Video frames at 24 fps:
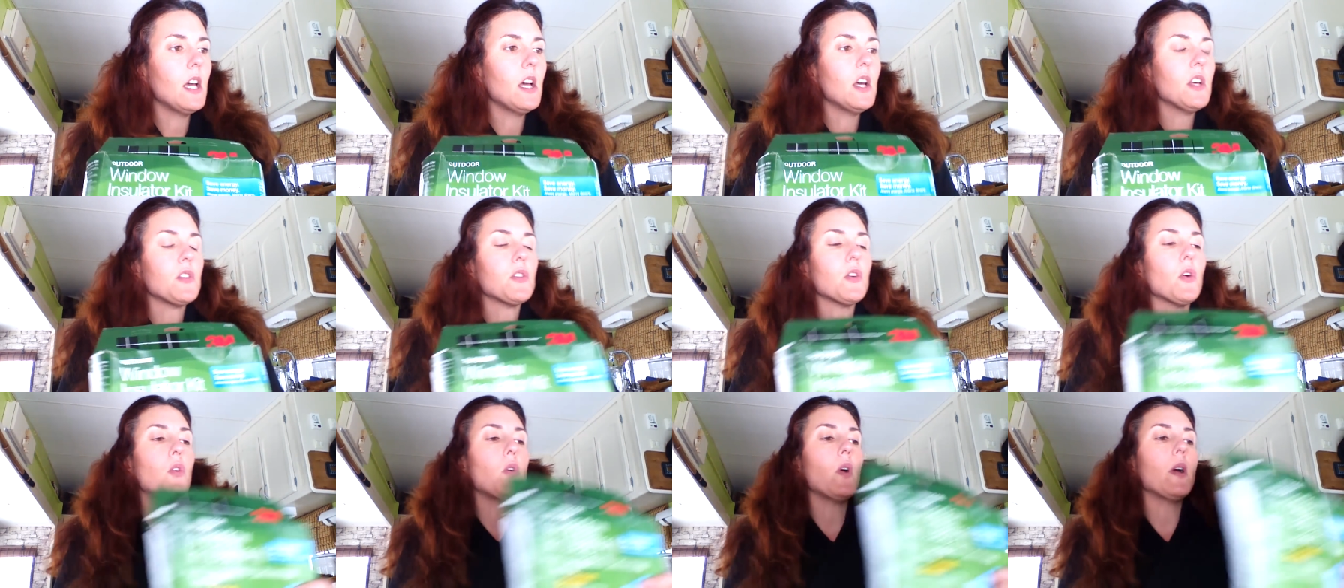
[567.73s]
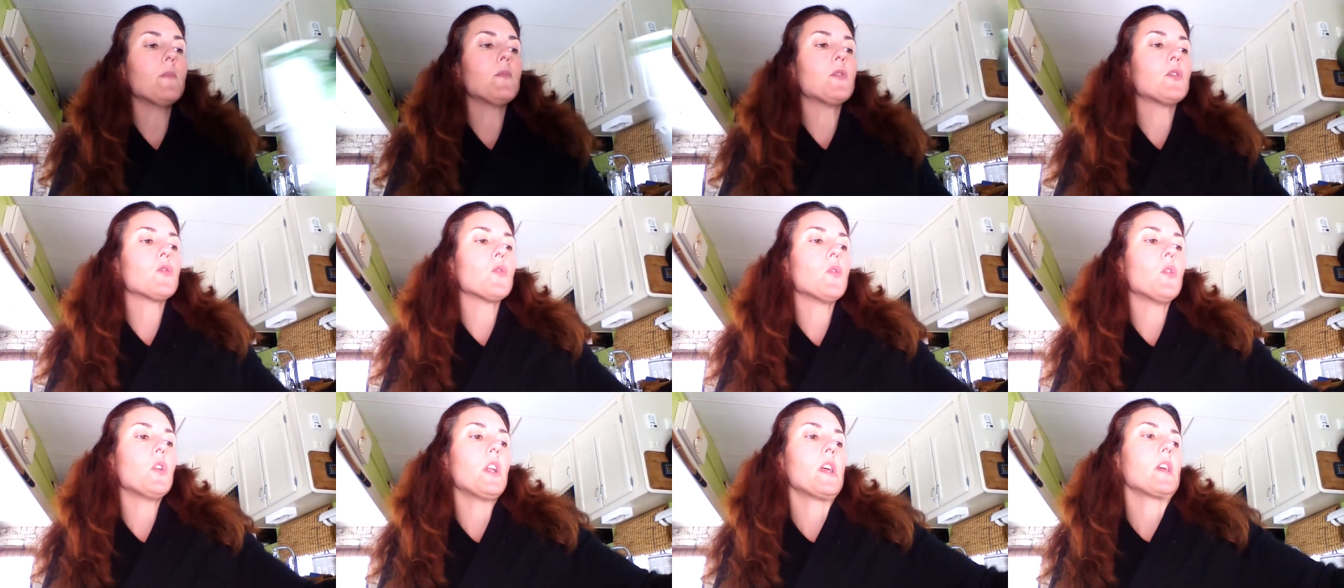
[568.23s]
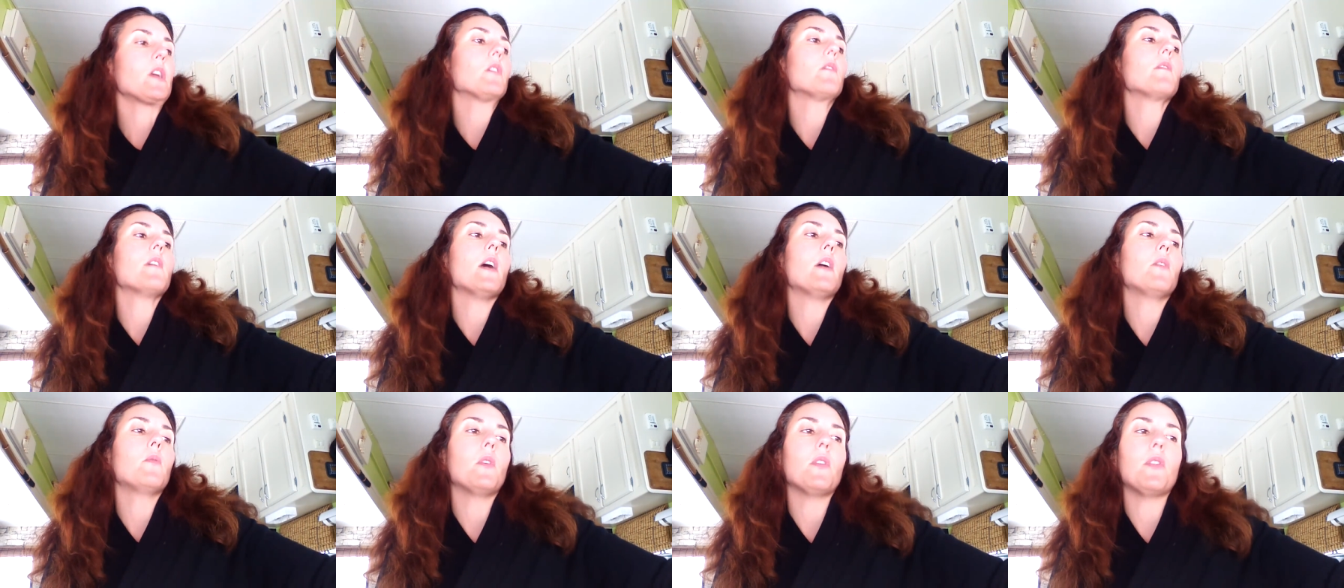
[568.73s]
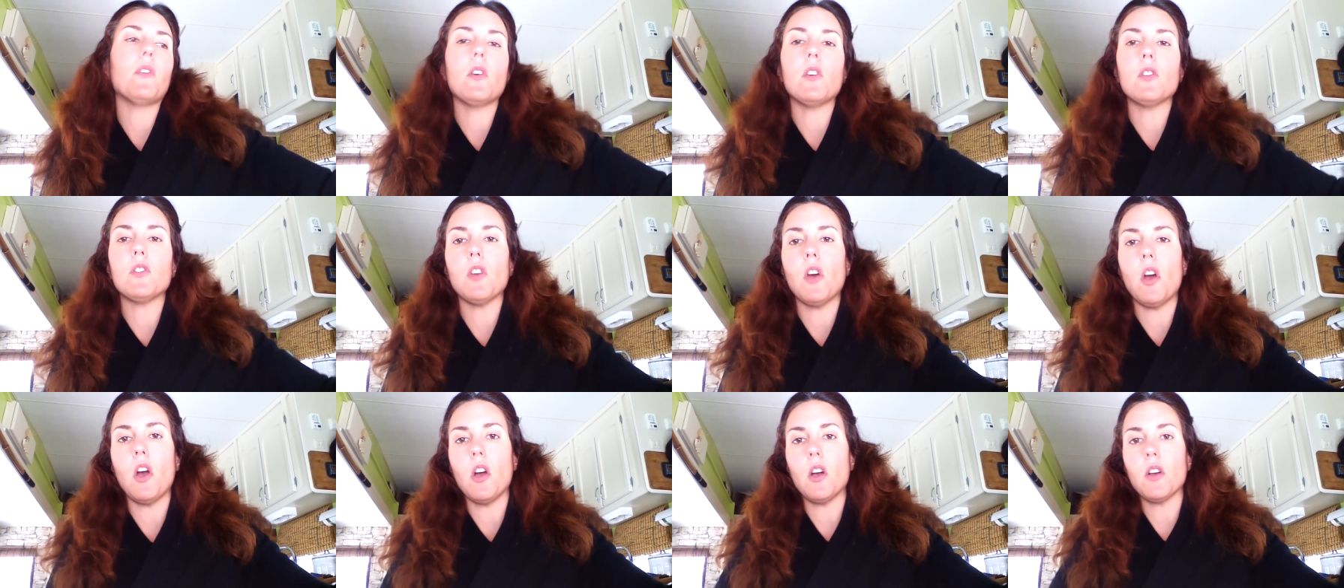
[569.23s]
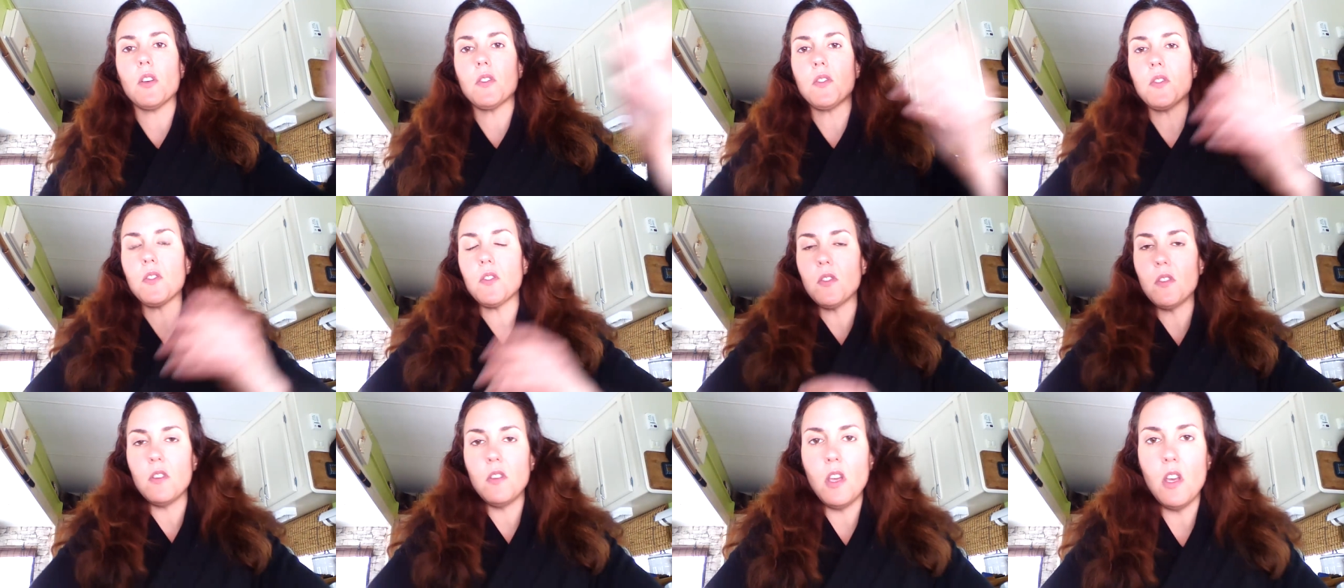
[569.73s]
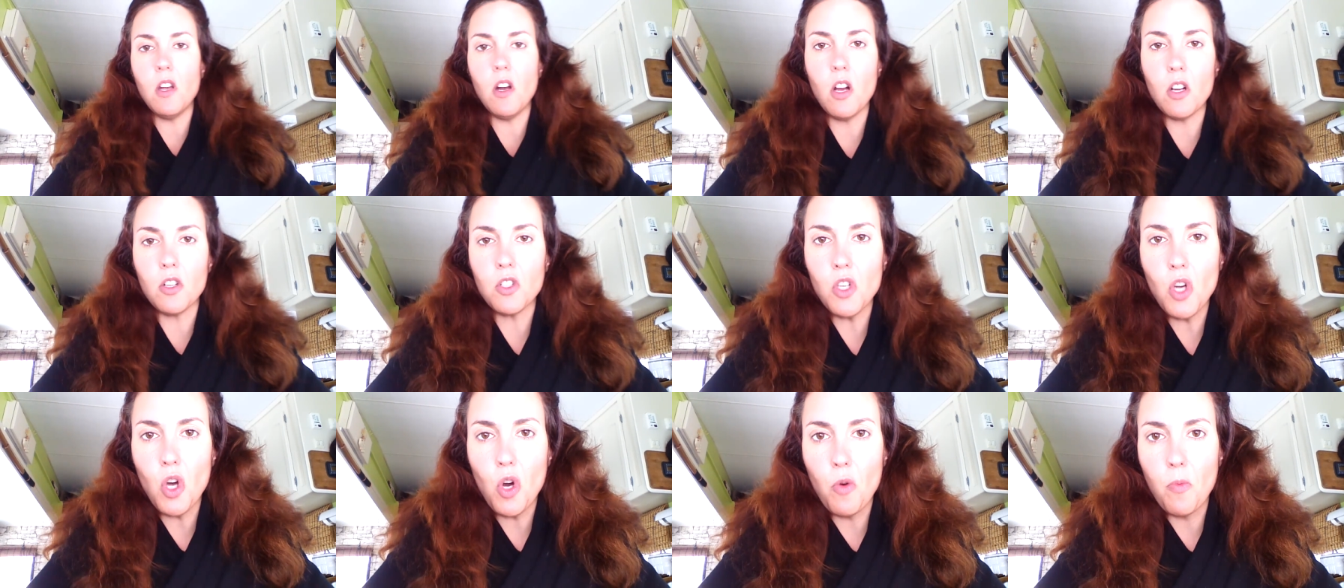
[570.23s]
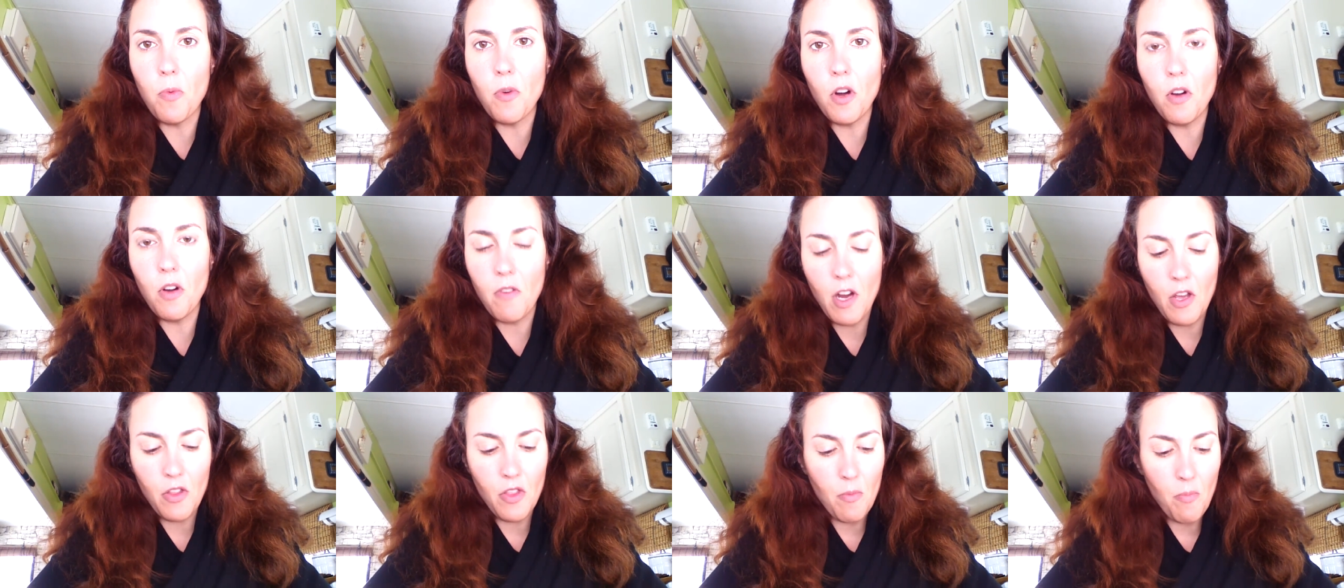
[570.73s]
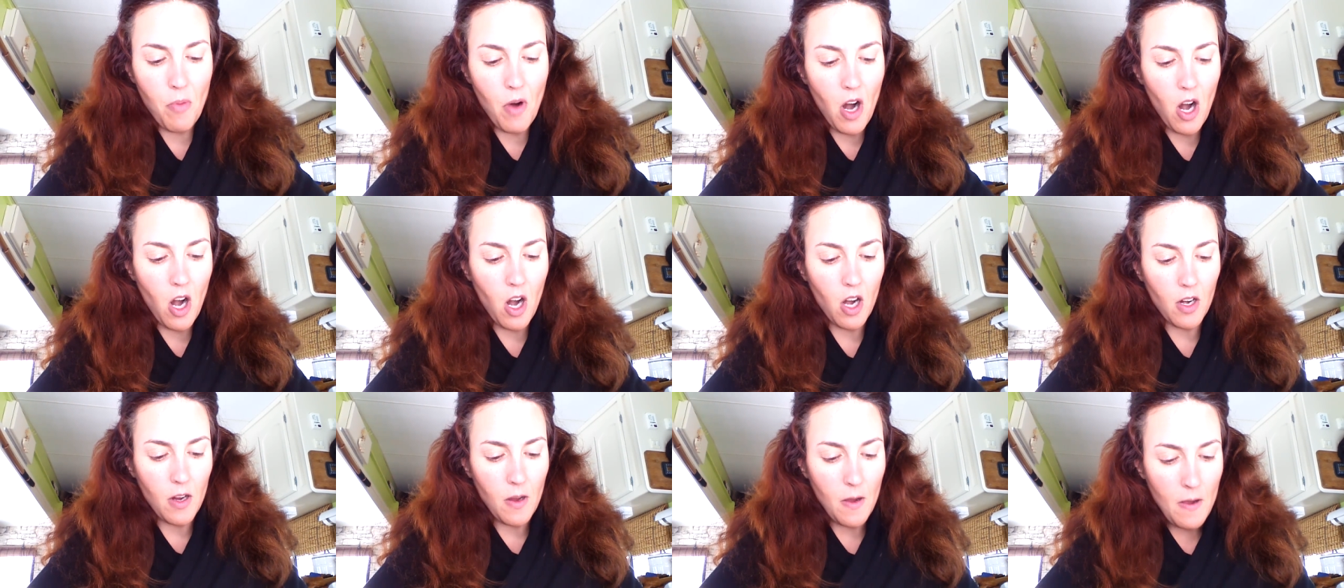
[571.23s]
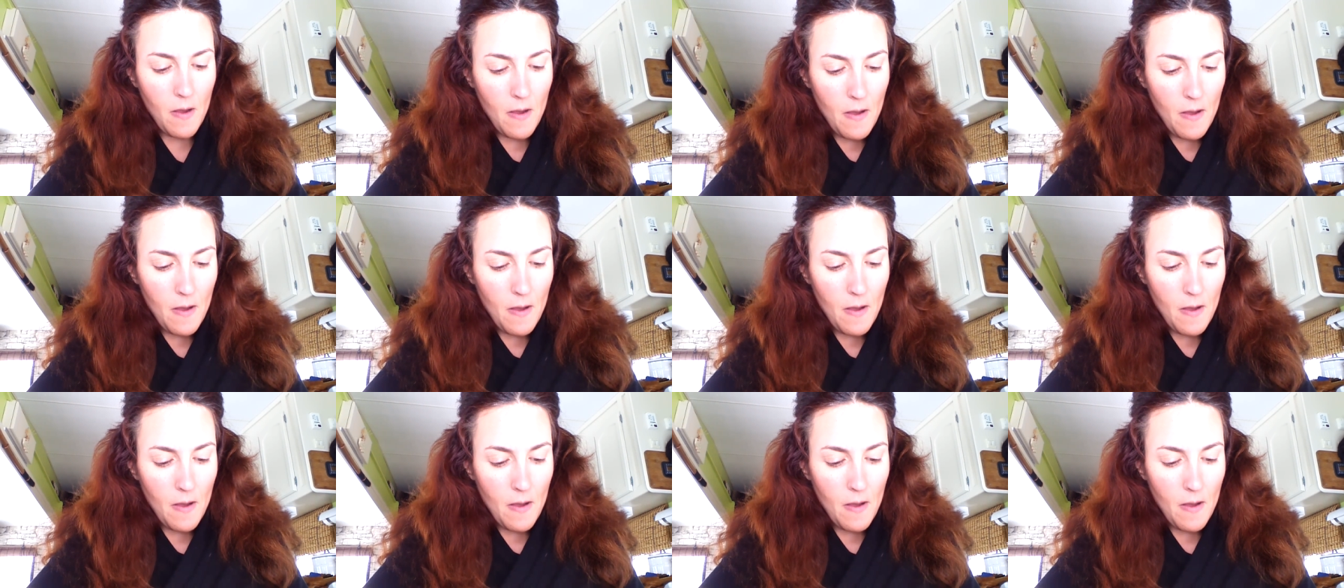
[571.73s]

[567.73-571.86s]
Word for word: So I'm strolling around with our dogs in October around the park,